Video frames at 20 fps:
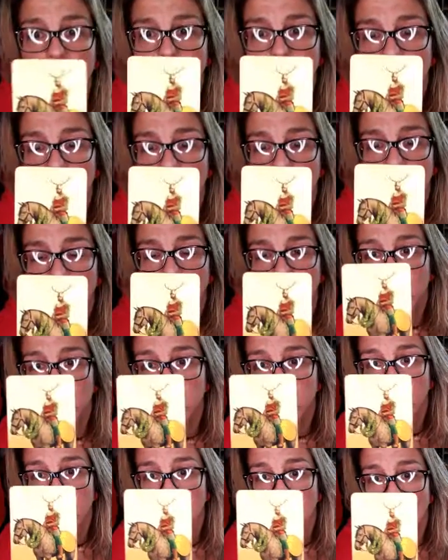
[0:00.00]
You know, it's
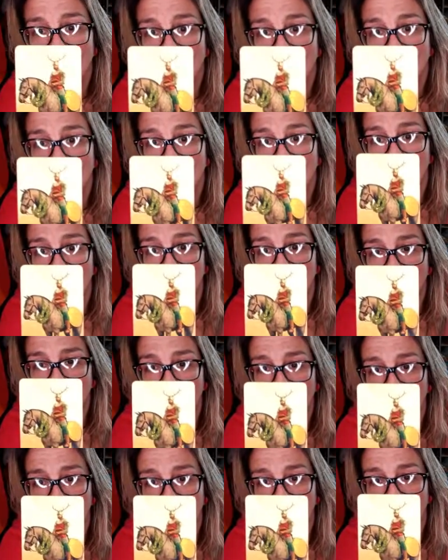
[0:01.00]
slow moving and
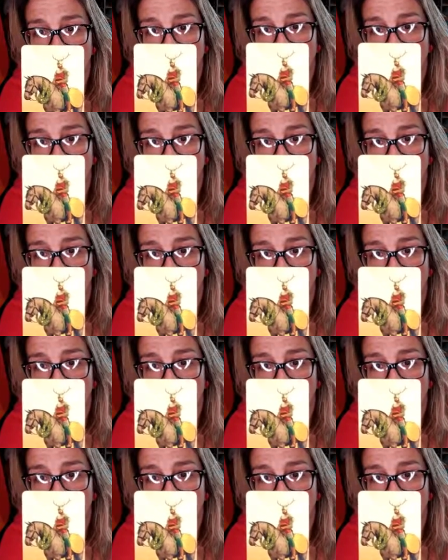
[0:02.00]
you might be